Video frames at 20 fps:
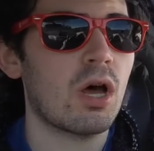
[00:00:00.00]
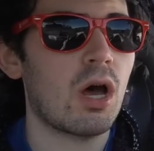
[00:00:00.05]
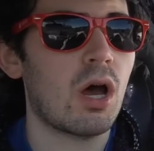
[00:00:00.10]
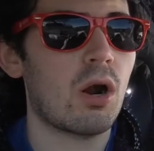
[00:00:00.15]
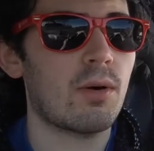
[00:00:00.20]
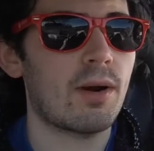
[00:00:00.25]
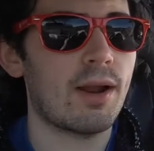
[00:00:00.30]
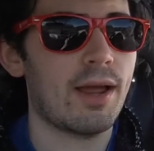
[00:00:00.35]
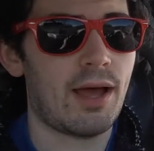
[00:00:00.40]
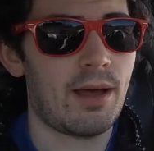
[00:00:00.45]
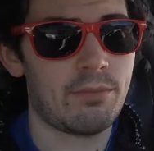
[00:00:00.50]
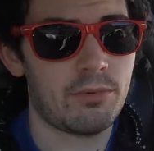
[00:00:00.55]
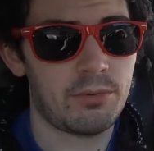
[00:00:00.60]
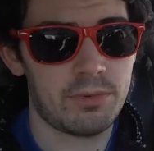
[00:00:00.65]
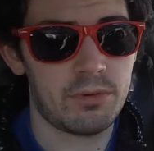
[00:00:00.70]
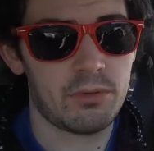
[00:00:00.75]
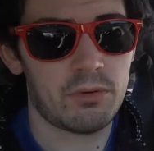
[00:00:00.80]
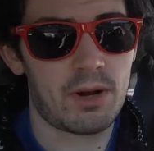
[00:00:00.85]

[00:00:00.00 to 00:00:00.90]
Alright, I'm gonna be